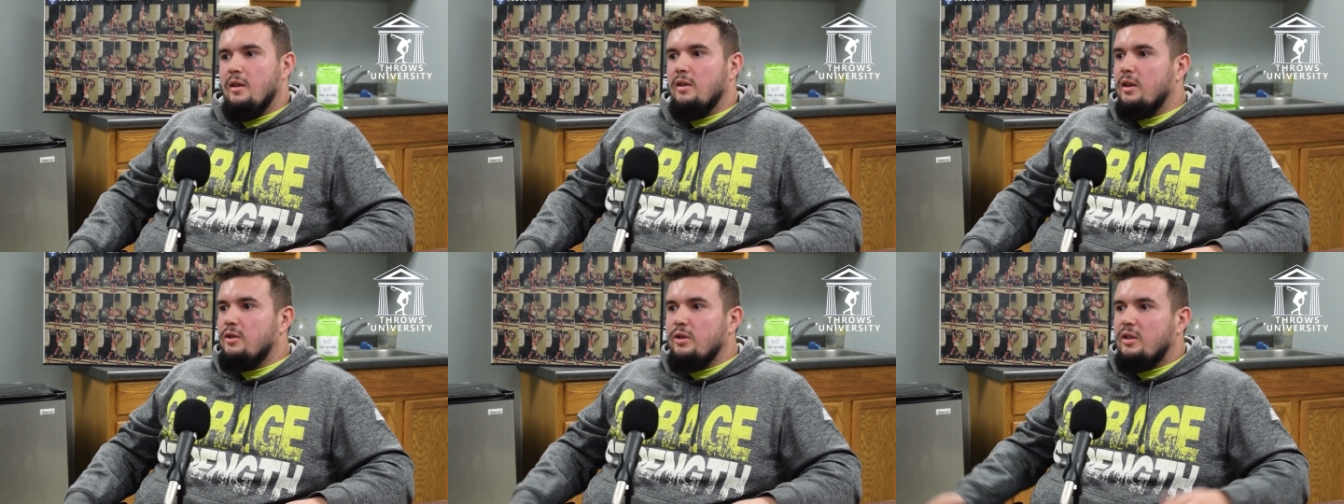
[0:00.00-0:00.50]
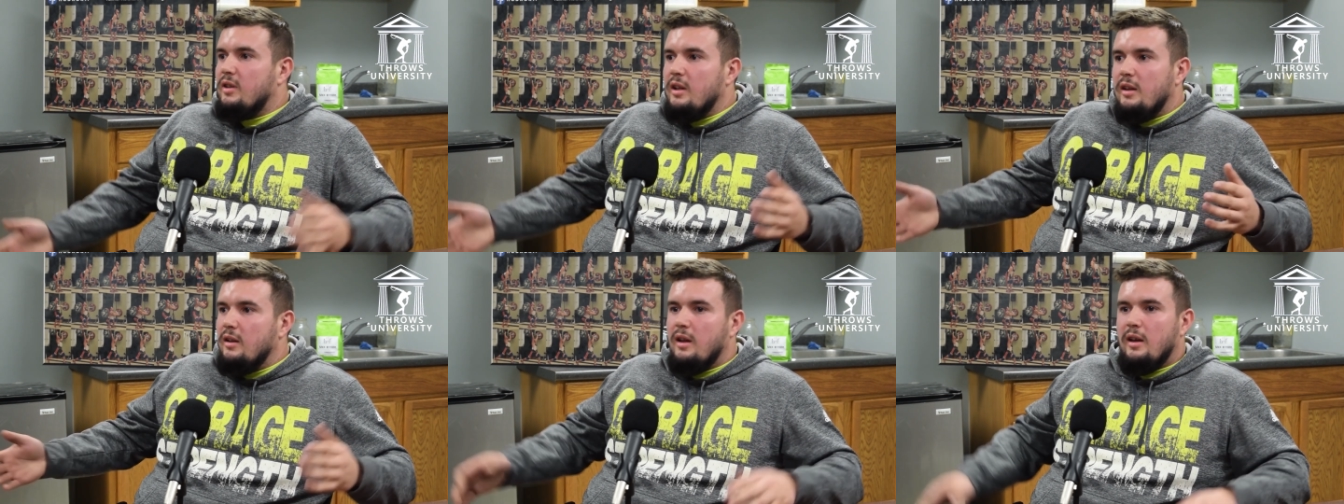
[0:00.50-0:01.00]
like just
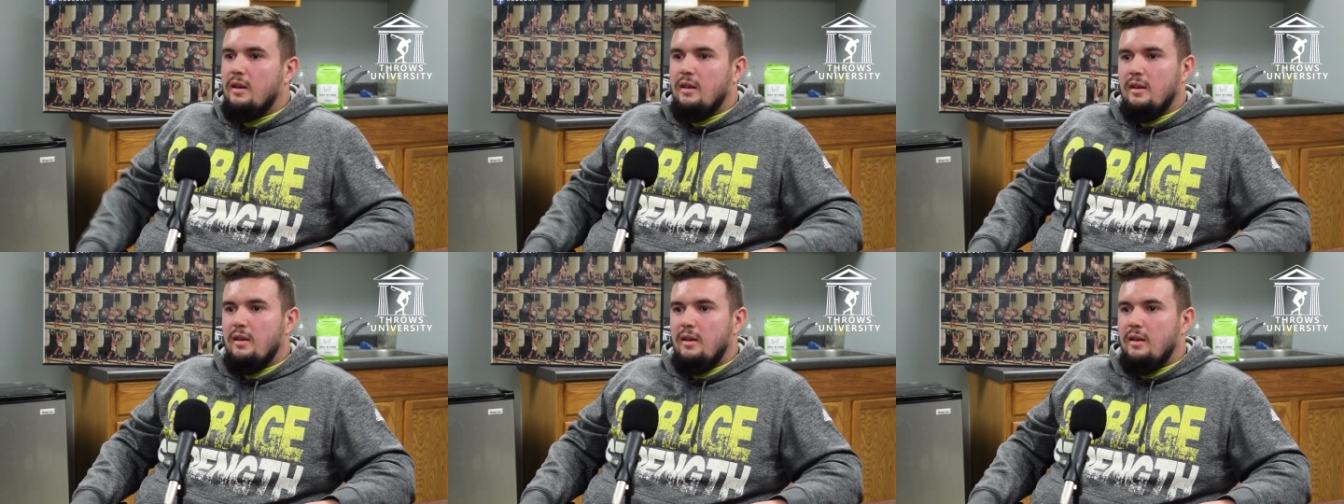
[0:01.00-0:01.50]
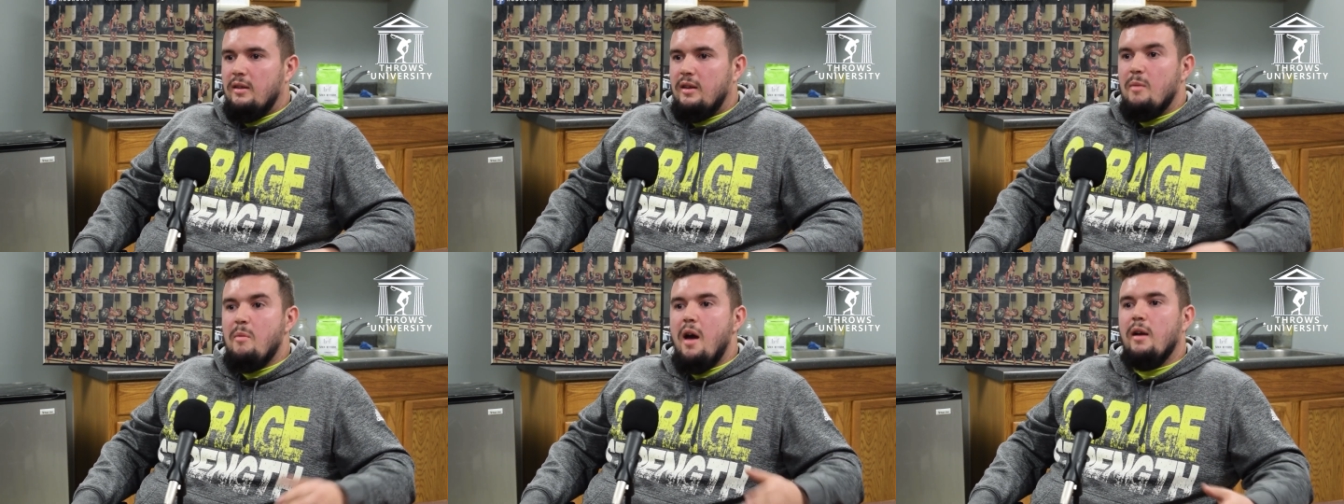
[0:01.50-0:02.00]
seeing like the
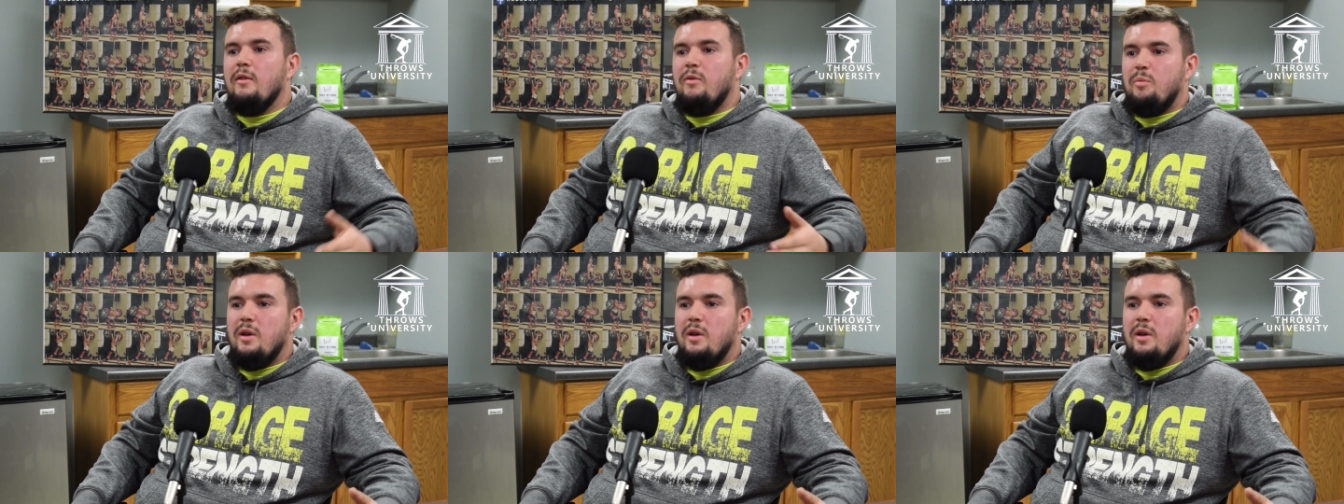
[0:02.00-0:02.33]
amount of